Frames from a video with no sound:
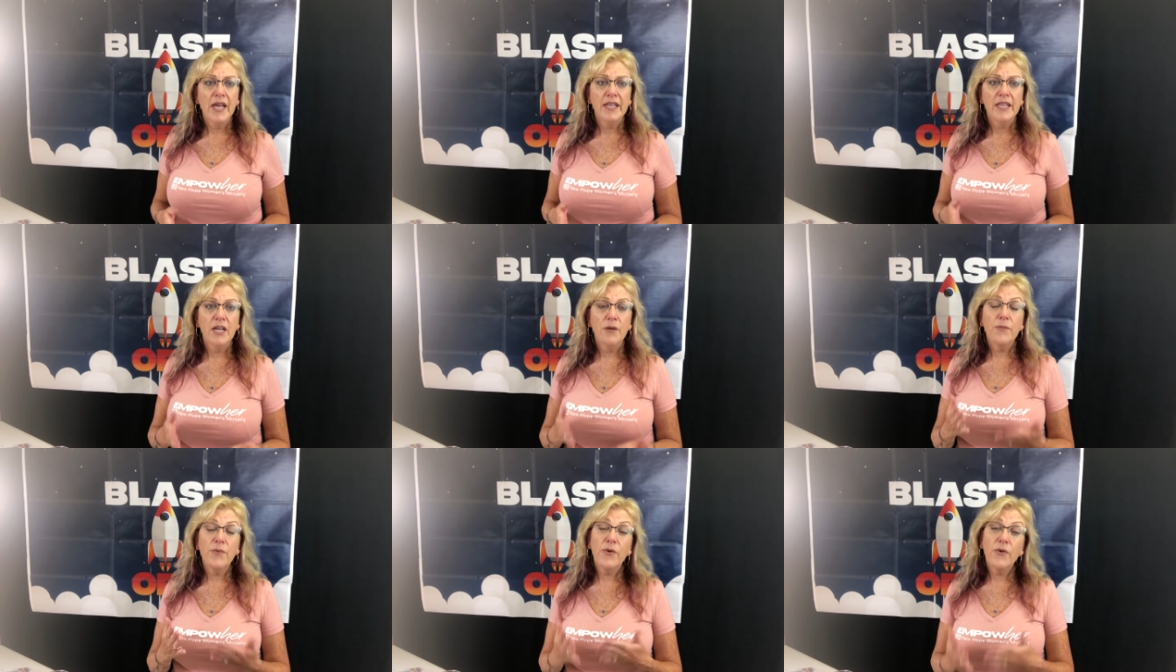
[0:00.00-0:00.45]

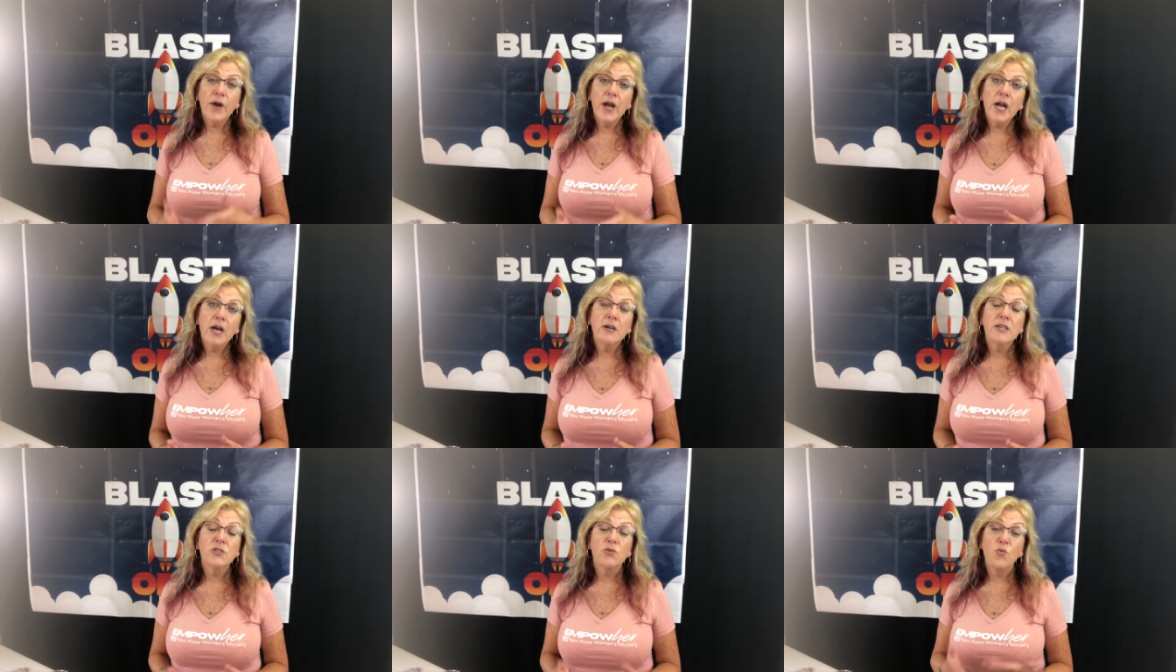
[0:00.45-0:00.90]
Now,
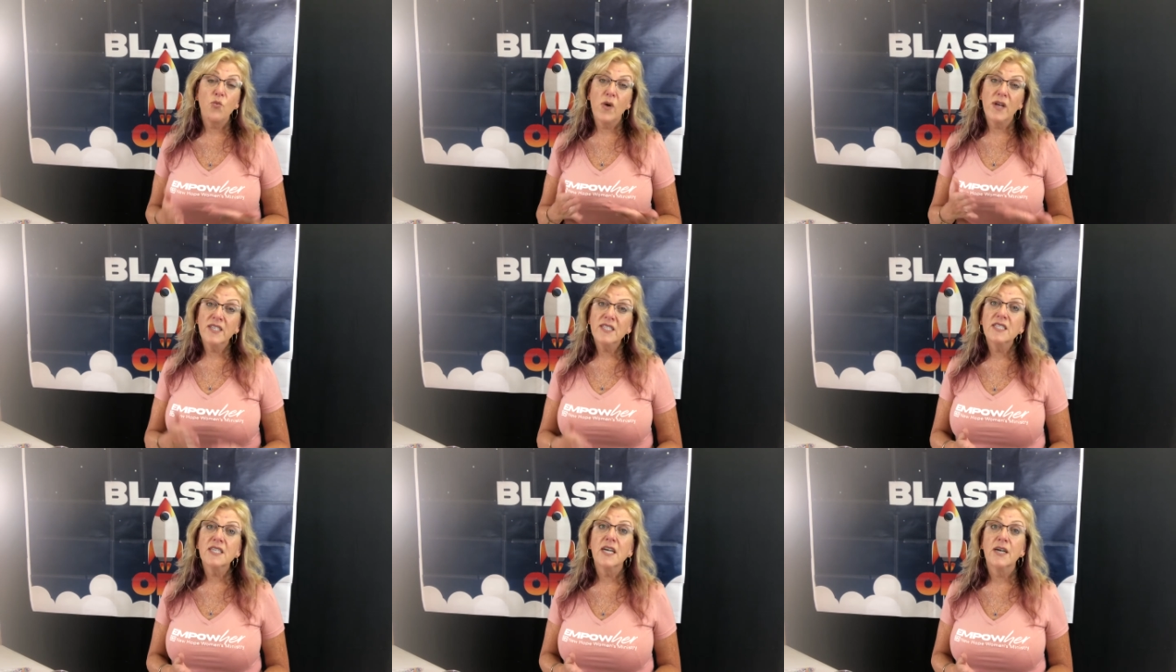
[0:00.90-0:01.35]
prayer is
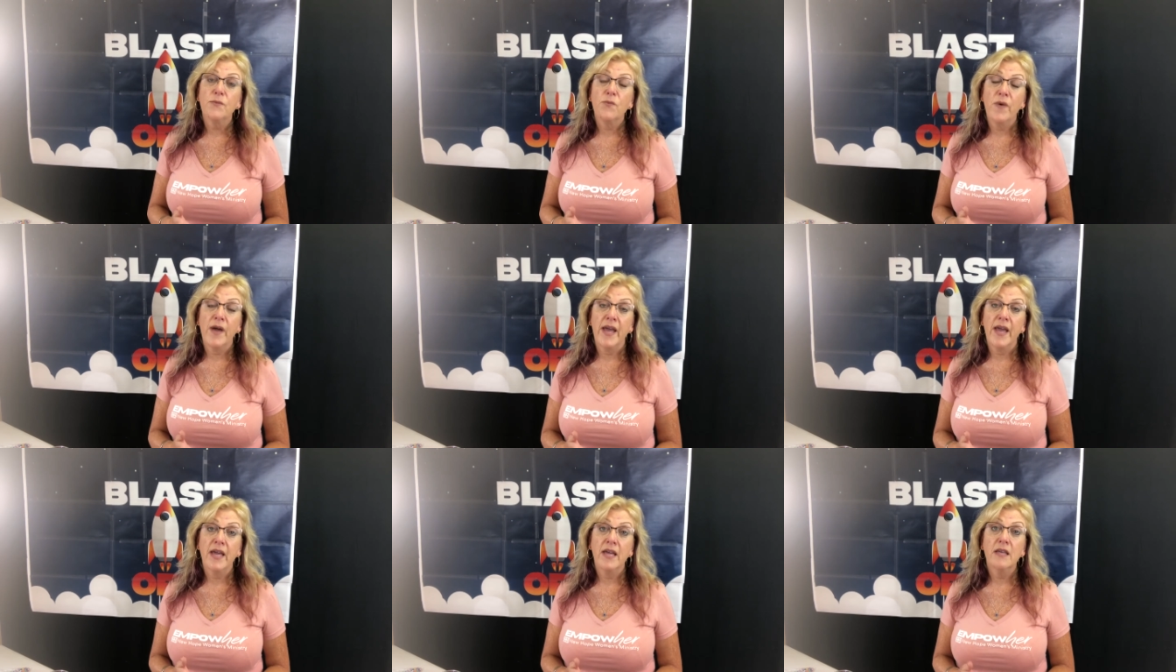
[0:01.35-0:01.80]
one
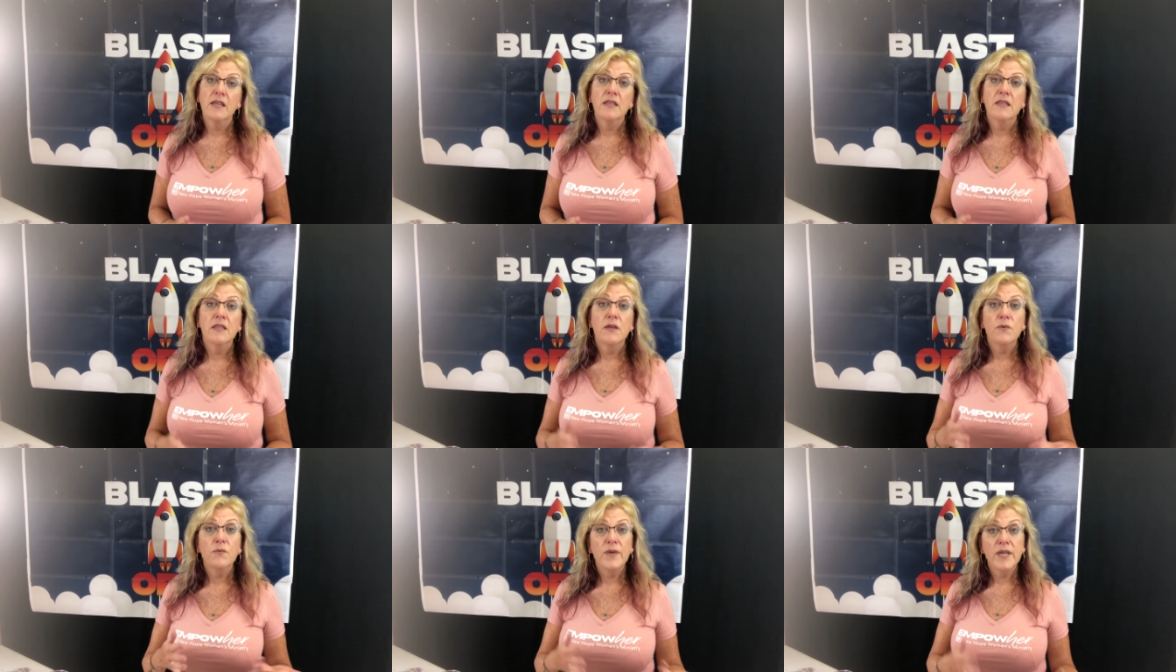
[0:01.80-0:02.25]
way
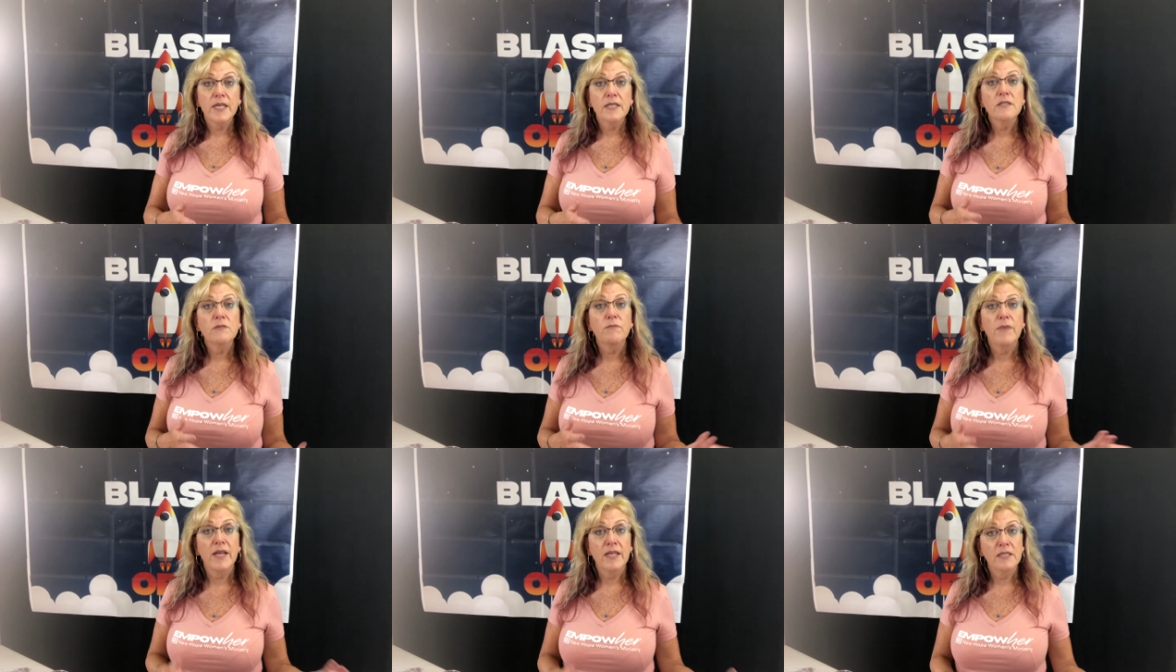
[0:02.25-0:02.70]
that we can
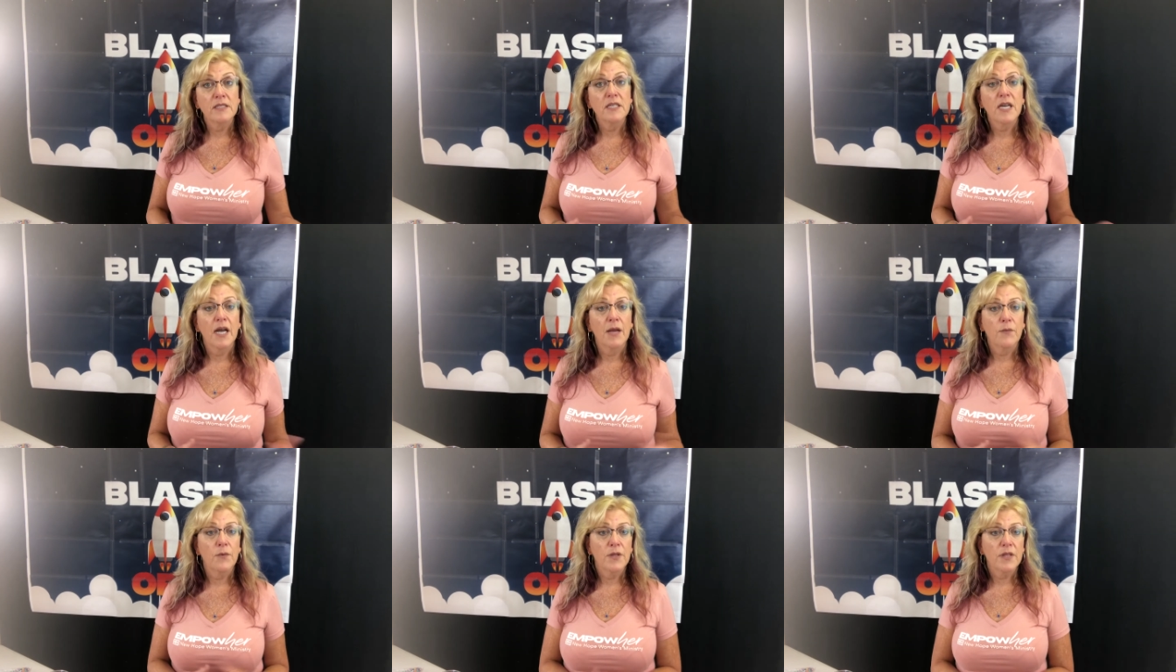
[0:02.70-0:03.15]
spend
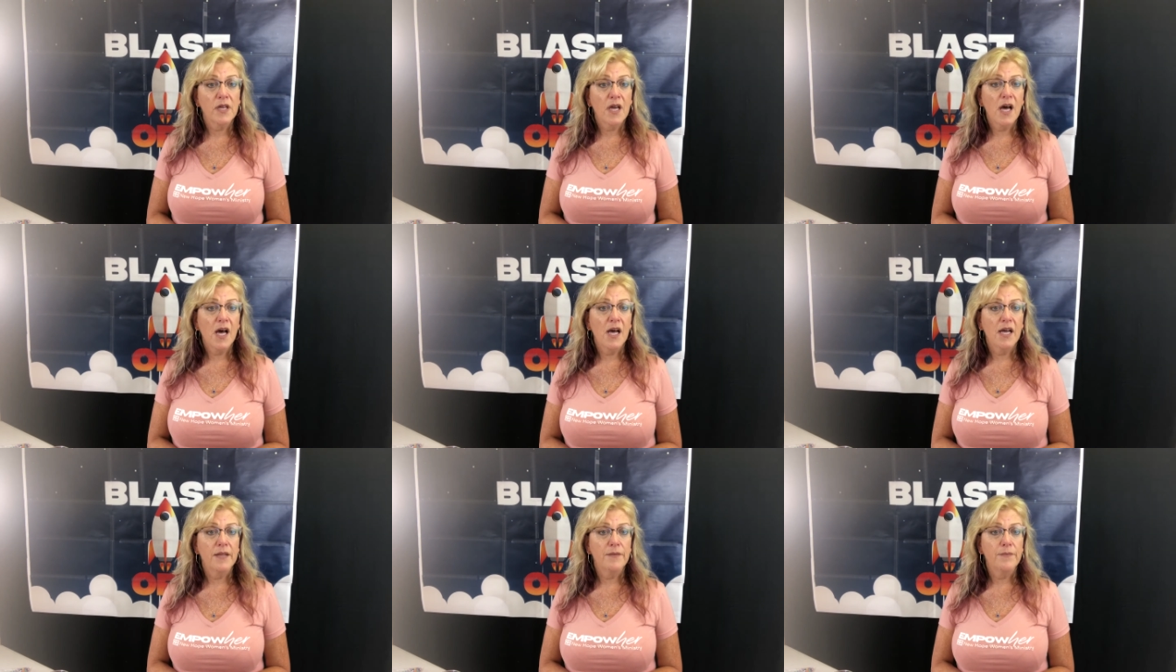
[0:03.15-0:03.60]
time with
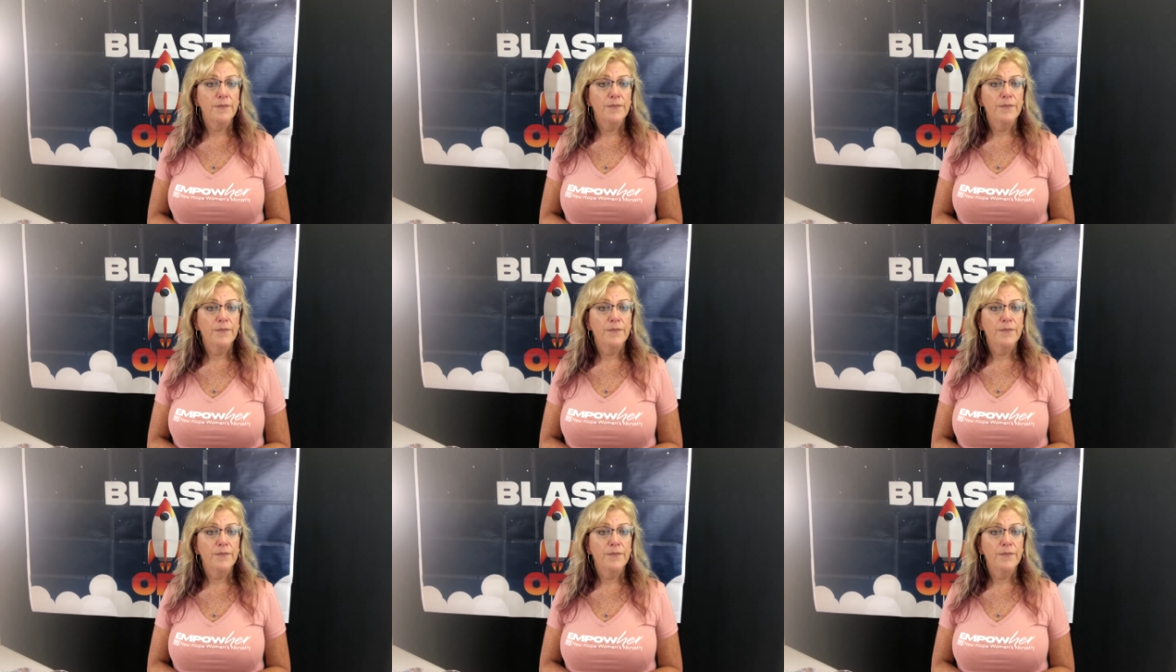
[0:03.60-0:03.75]
God.